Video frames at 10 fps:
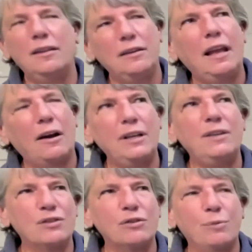now
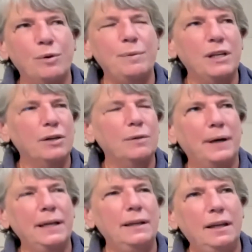Eve's story would be good,
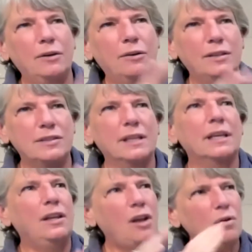but it's
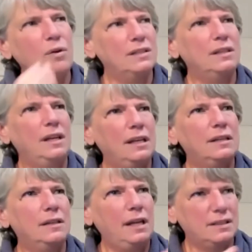like, no,
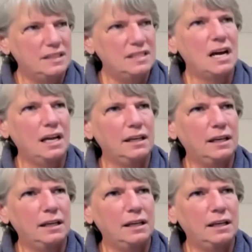it's done.